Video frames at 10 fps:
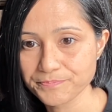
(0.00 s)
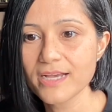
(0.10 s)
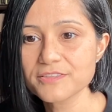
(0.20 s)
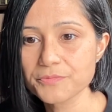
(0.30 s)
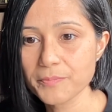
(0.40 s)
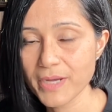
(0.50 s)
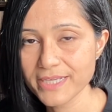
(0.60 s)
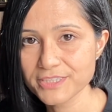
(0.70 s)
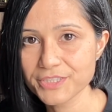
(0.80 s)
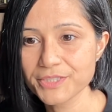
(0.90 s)
As a
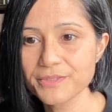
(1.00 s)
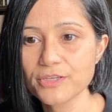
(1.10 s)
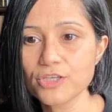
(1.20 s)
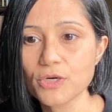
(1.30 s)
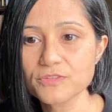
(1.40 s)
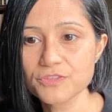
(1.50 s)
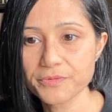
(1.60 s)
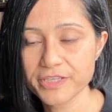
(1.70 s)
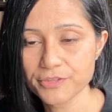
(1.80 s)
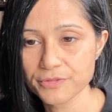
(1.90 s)
reminder, no
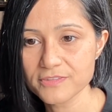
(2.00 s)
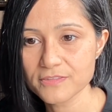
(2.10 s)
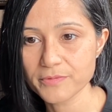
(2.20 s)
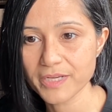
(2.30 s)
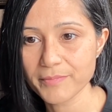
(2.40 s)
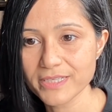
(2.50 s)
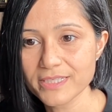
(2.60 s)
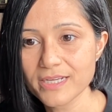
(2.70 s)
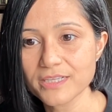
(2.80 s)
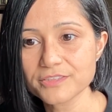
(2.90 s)
screen use is
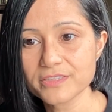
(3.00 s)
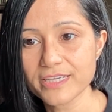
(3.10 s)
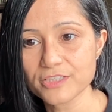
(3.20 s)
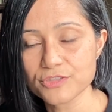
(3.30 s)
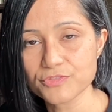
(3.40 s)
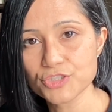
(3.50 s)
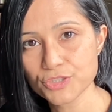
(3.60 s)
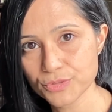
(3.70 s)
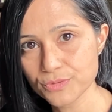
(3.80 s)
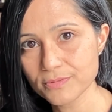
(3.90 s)
recommended under the age of
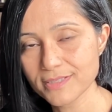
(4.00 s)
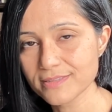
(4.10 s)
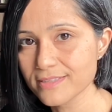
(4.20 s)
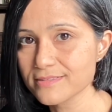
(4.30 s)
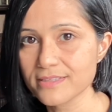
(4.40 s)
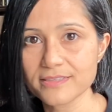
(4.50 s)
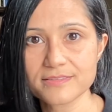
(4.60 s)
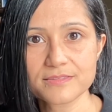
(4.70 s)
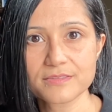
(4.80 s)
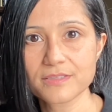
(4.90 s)
2 unless
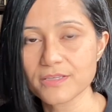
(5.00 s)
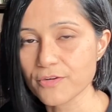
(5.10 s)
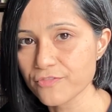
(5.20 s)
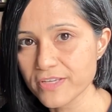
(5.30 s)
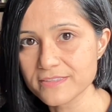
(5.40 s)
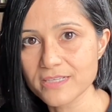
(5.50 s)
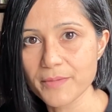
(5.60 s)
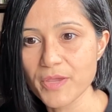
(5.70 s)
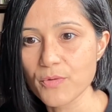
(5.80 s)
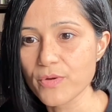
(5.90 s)
it's,
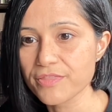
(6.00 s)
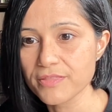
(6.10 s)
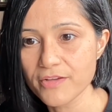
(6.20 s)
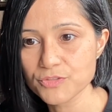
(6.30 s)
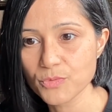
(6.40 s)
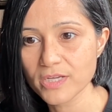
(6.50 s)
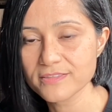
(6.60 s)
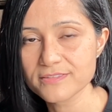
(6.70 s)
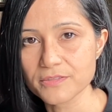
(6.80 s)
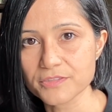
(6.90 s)
FaceTiming with loved
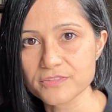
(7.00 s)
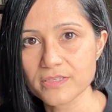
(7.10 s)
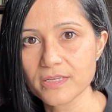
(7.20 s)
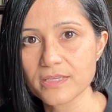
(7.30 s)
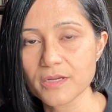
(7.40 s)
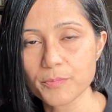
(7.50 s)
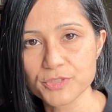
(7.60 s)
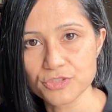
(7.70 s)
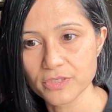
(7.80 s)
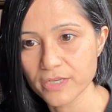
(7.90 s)
ones, so there's an
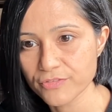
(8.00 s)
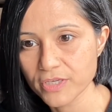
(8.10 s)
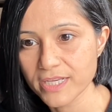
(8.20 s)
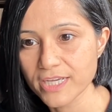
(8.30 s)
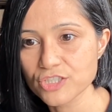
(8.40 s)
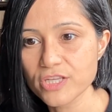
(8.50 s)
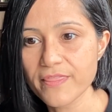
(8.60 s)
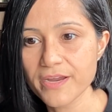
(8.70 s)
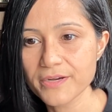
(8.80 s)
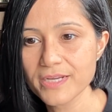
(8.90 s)
opportunity for connection
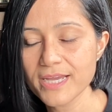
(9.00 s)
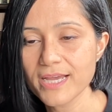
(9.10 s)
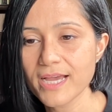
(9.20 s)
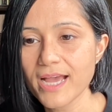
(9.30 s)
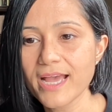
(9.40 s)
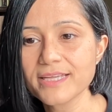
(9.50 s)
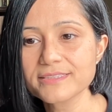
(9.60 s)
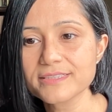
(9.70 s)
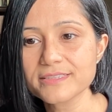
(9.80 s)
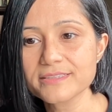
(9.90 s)
there,
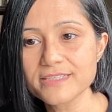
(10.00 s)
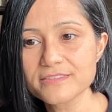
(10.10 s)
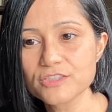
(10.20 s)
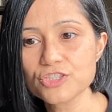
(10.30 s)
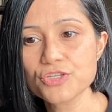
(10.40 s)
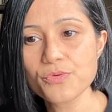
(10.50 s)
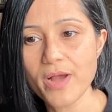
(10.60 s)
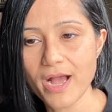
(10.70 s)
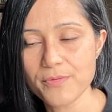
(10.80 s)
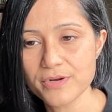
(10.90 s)
and less than 2
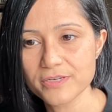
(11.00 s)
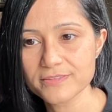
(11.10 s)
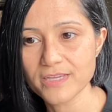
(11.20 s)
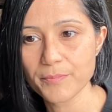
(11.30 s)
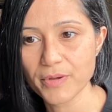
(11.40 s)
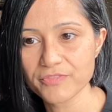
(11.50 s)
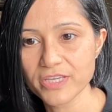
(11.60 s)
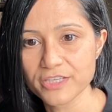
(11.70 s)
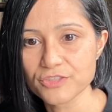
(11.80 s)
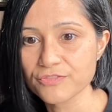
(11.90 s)
hours above the
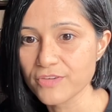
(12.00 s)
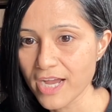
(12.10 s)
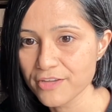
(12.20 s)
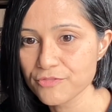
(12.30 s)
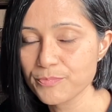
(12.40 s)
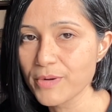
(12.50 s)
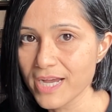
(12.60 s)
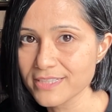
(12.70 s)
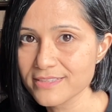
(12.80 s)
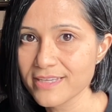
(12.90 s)
age of 5.
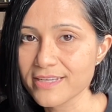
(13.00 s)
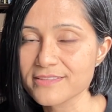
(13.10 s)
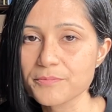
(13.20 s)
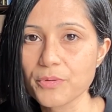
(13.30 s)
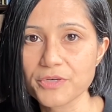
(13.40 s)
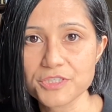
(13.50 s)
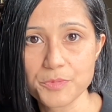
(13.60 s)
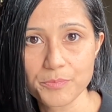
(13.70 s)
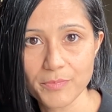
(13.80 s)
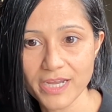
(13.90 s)
But it is important to
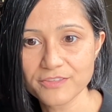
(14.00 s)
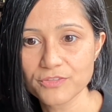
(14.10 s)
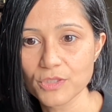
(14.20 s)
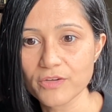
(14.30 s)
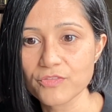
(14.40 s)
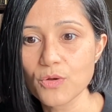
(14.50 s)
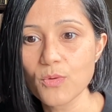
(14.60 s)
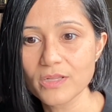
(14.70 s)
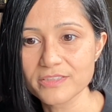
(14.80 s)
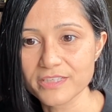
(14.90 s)
be mindful of the
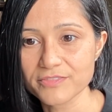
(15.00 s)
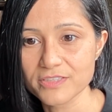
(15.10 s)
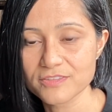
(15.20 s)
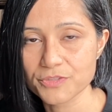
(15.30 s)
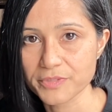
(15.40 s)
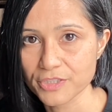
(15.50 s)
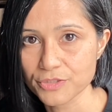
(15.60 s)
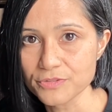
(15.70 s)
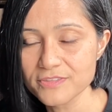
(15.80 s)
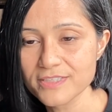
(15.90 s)
quality of that screen
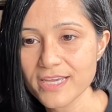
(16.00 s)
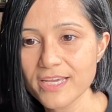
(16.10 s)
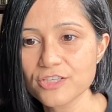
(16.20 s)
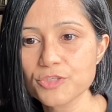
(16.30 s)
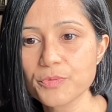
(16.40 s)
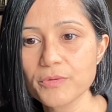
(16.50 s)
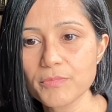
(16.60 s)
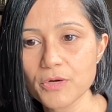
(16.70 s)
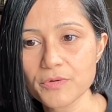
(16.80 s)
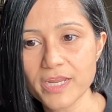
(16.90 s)
use to
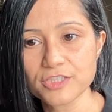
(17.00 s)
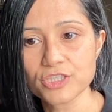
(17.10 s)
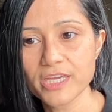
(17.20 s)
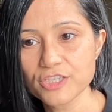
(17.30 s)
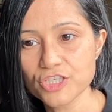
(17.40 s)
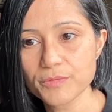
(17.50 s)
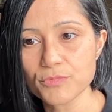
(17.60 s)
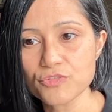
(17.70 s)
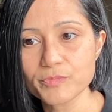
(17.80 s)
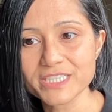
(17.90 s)
promote education,
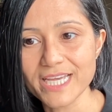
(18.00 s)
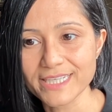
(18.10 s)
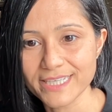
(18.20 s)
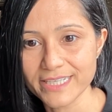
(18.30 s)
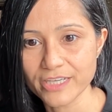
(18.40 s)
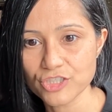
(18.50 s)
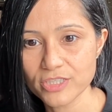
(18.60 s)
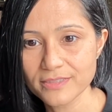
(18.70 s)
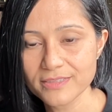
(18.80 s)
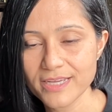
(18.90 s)
movement, and
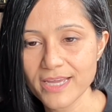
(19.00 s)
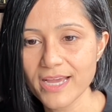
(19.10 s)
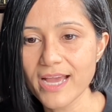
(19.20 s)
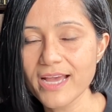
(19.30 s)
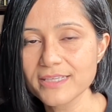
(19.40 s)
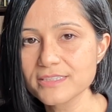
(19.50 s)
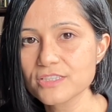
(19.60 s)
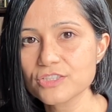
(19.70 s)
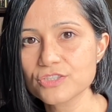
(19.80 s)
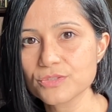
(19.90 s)
connection, and
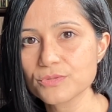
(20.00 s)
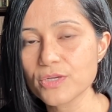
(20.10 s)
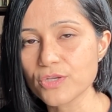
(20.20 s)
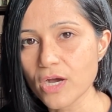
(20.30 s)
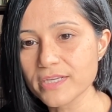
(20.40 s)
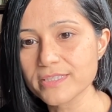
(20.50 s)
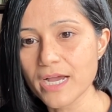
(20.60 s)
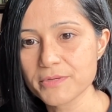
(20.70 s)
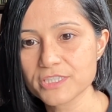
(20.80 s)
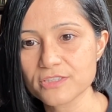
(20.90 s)
to not
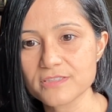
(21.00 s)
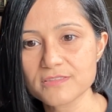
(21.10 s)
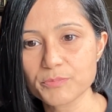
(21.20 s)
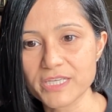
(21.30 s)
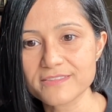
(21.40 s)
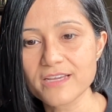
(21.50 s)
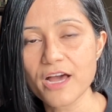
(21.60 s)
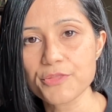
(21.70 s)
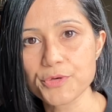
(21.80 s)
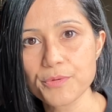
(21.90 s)
allow it to displace
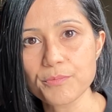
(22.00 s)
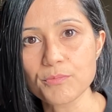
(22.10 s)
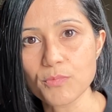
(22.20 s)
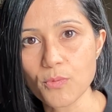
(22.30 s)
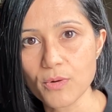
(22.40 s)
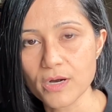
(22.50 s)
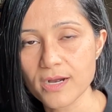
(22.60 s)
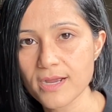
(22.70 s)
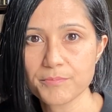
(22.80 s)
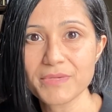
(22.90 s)
other
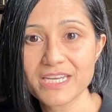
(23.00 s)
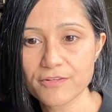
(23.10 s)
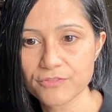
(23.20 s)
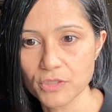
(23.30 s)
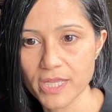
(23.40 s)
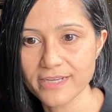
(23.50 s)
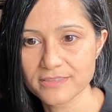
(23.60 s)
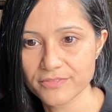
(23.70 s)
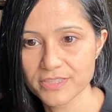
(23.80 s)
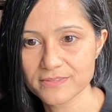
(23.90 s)
more meaningful
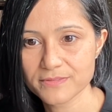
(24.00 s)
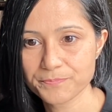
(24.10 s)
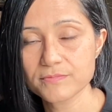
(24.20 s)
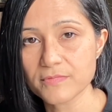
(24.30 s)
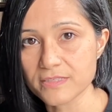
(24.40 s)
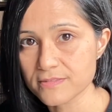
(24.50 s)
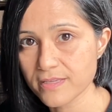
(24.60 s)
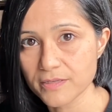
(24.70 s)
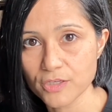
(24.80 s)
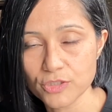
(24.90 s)
activities. These
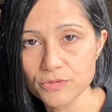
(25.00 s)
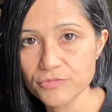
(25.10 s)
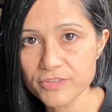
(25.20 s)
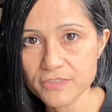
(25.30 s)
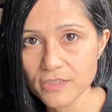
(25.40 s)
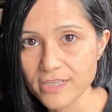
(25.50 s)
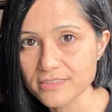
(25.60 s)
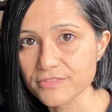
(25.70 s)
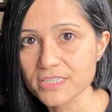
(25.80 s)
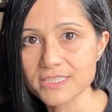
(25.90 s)
can include physical
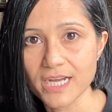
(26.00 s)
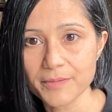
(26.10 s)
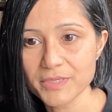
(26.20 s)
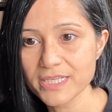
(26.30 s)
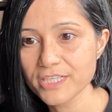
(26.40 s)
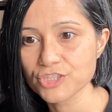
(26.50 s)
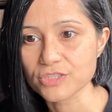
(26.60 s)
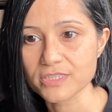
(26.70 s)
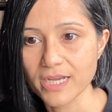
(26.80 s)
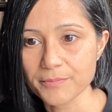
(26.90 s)
activity, time in
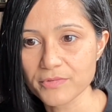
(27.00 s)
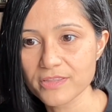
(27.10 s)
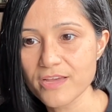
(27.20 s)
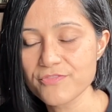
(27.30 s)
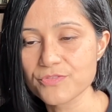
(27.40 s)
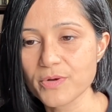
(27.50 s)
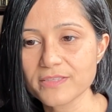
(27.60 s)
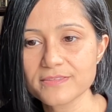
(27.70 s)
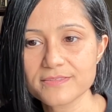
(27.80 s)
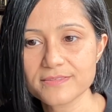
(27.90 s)
nature, time with loved
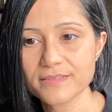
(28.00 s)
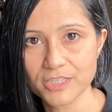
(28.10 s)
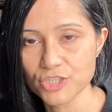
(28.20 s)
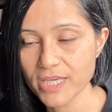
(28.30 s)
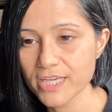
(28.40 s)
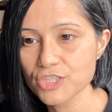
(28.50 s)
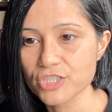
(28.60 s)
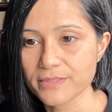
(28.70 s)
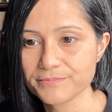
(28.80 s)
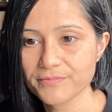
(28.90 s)
ones,
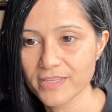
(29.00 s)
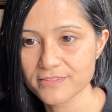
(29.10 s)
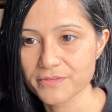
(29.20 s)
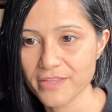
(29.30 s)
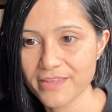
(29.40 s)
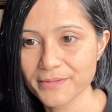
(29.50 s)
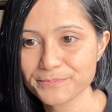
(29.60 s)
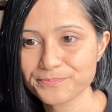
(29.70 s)
education, that sort of thing.